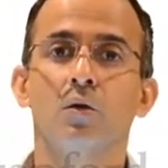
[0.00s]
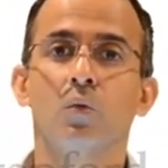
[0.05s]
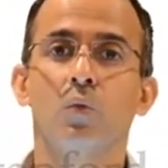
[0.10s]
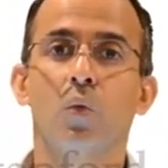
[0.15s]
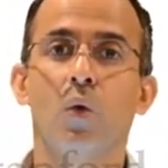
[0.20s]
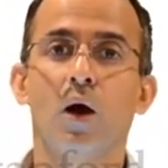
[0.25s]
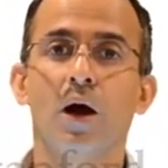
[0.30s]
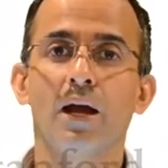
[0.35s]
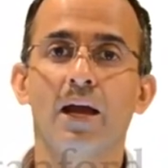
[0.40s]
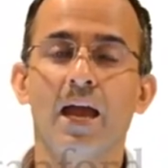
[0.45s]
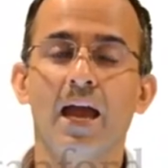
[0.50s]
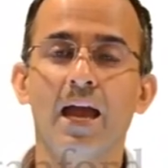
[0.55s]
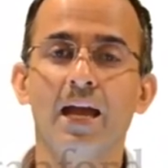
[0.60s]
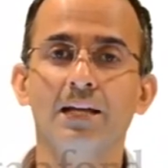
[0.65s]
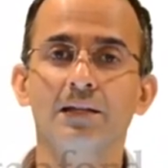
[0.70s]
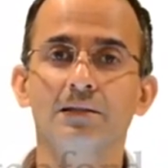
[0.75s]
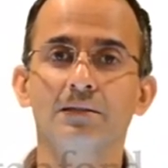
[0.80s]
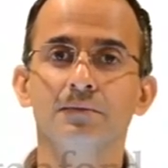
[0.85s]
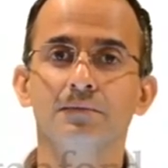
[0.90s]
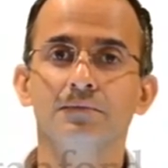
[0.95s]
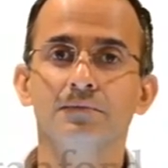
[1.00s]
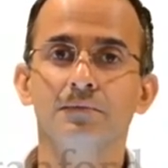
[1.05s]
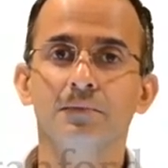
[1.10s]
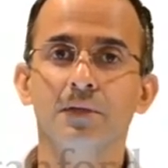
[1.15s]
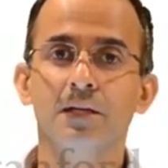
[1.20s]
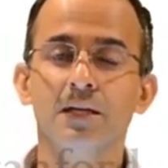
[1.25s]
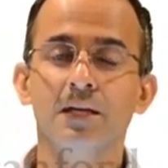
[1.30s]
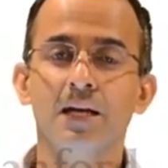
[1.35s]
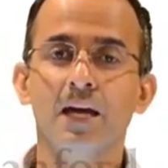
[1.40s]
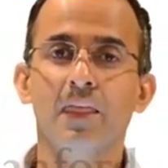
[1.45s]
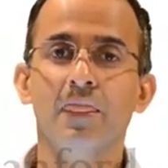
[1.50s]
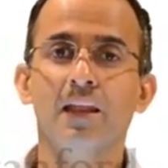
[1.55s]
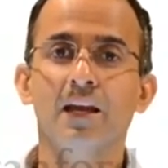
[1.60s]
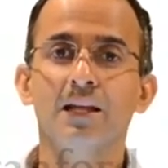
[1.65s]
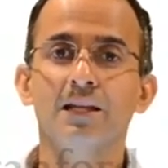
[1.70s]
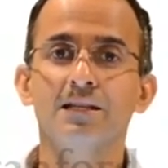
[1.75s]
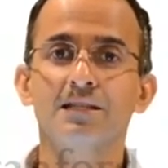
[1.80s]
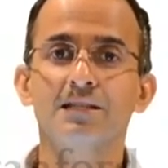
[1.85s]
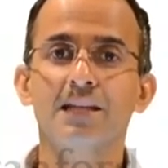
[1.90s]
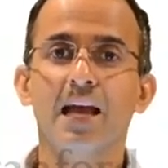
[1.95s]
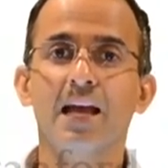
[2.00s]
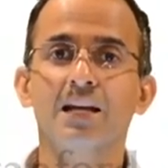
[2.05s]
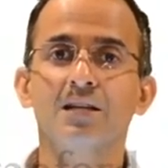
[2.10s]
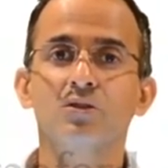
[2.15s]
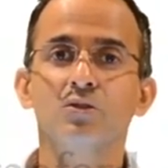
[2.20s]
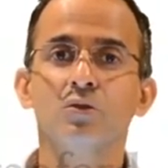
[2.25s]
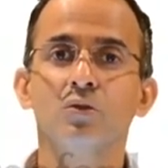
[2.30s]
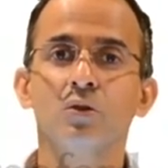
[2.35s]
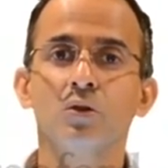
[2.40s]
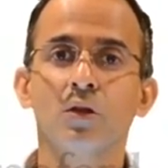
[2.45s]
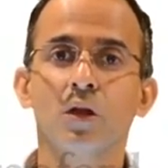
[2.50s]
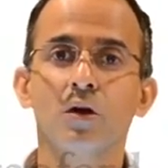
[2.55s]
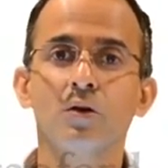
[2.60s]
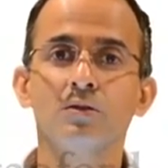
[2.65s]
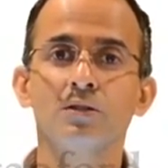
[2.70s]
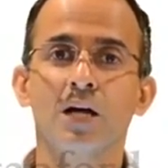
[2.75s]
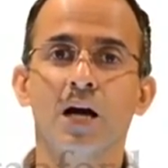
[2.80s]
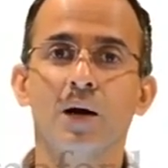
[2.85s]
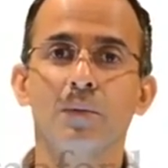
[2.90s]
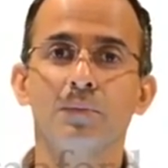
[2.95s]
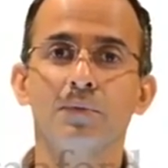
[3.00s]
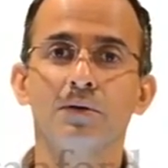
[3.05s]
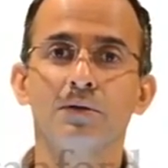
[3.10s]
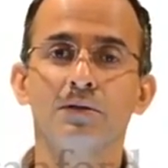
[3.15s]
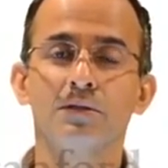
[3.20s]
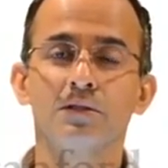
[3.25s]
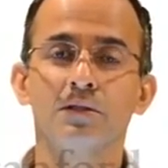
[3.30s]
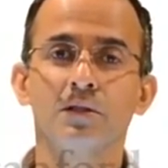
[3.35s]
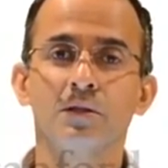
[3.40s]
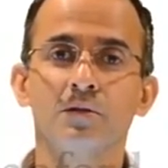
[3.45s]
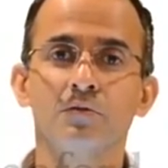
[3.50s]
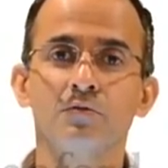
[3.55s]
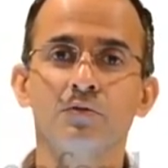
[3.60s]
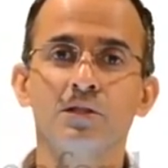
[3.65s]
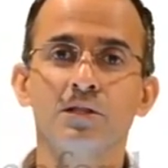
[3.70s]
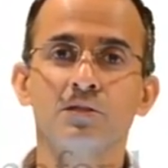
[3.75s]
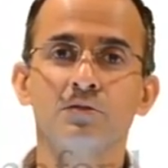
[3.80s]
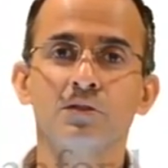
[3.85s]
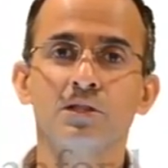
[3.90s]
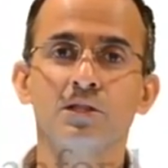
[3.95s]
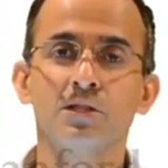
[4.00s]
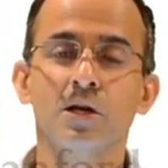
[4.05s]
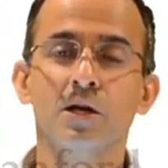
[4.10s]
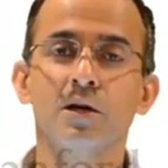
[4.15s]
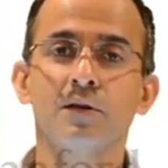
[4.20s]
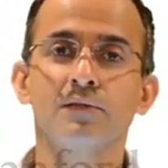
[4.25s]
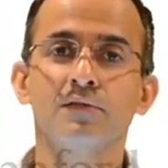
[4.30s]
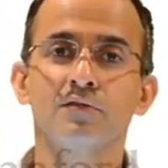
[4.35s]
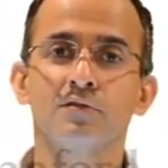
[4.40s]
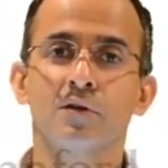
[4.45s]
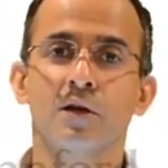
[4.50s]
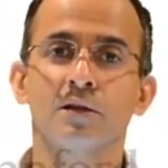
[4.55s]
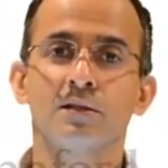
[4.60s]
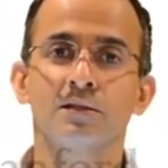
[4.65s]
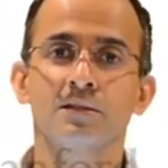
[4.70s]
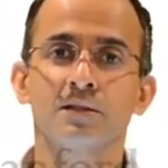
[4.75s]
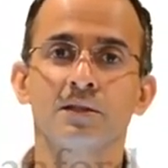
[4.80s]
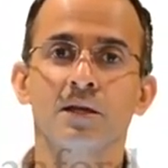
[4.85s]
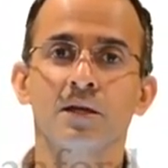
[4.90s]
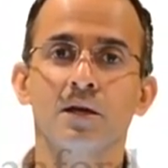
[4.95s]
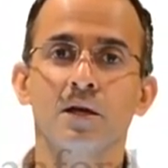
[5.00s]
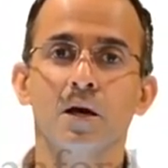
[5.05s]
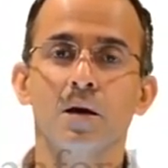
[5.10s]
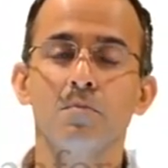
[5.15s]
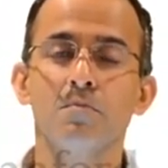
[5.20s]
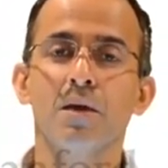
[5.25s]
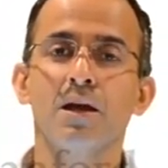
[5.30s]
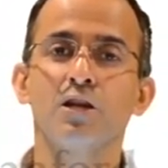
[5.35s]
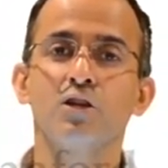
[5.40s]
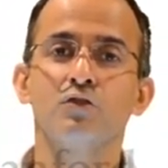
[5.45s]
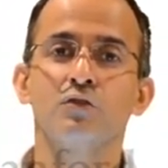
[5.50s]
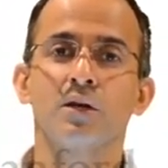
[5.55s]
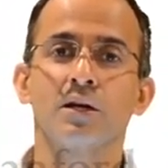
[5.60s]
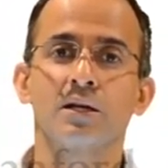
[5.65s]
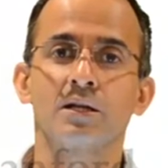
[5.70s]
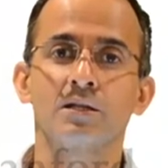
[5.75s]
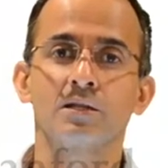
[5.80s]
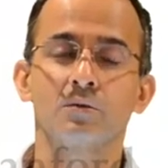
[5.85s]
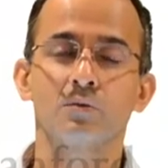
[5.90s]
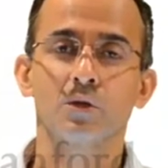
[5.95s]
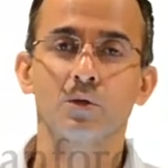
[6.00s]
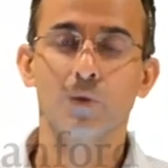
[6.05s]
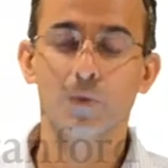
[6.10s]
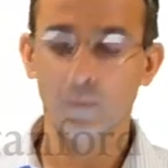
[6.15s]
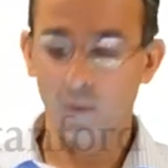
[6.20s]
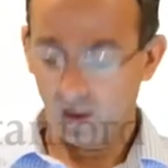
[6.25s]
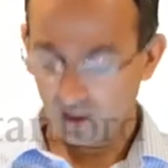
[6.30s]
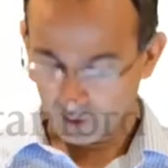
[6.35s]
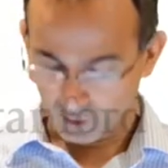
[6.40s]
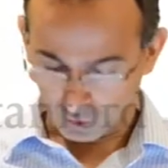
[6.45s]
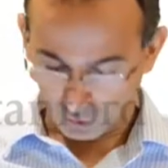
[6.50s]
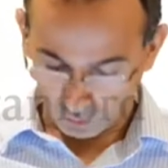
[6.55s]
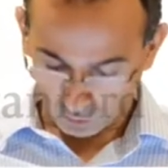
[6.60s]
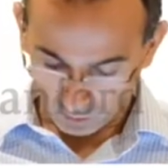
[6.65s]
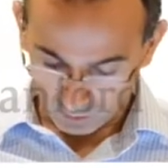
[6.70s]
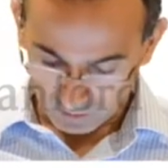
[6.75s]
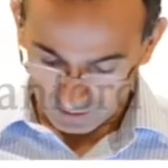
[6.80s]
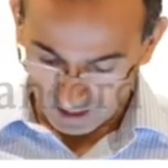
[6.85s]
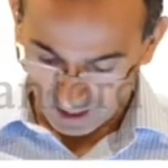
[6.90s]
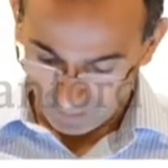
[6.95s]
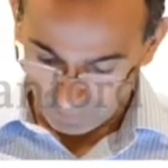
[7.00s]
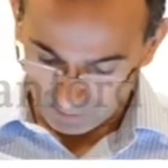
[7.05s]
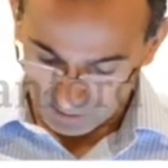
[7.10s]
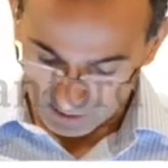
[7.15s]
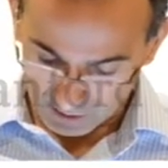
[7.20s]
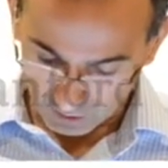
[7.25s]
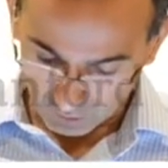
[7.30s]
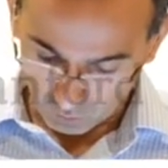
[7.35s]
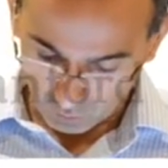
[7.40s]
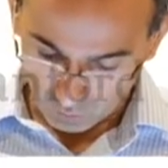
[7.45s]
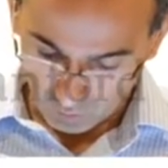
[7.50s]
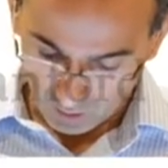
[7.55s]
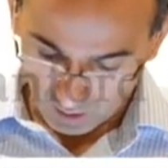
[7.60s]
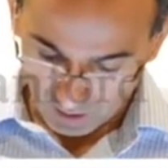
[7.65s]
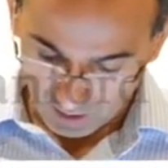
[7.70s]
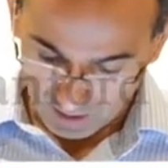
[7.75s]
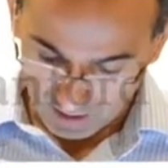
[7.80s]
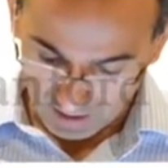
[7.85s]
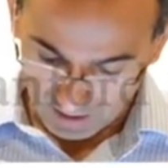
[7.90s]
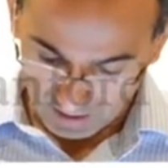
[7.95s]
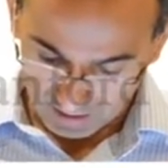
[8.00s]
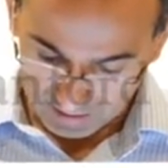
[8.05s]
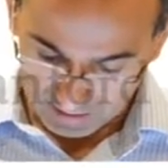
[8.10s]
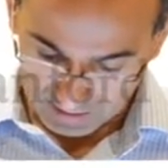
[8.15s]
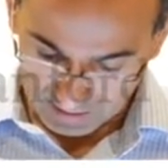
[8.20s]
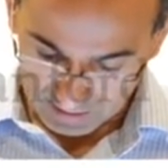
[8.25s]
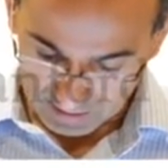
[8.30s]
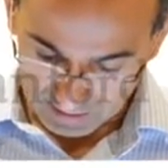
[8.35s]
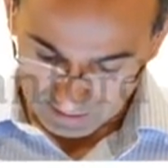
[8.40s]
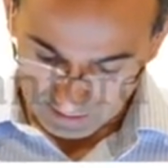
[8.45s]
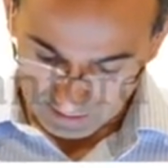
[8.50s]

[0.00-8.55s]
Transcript: Y hat, and then it stacks all those up to re return for us a matrix which we might call capital Y hat.